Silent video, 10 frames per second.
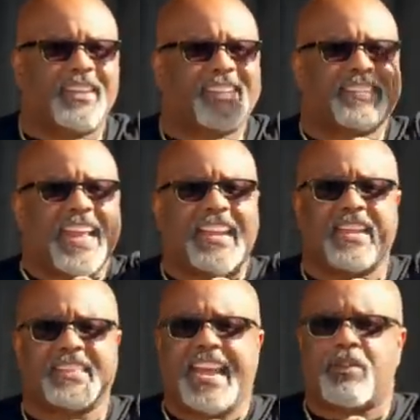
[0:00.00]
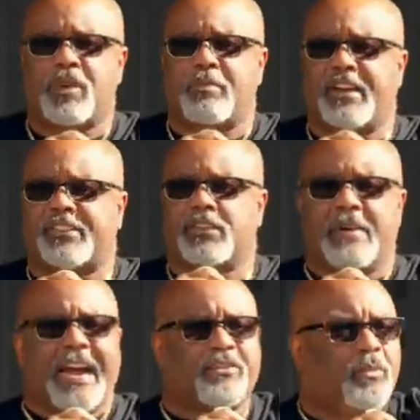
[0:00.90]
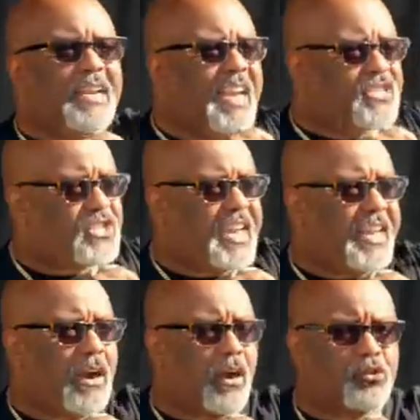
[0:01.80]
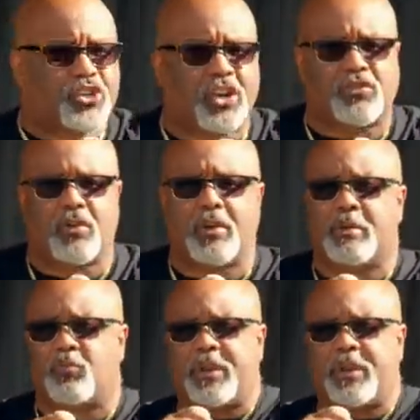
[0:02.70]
Second thing we must do after we educate our own children,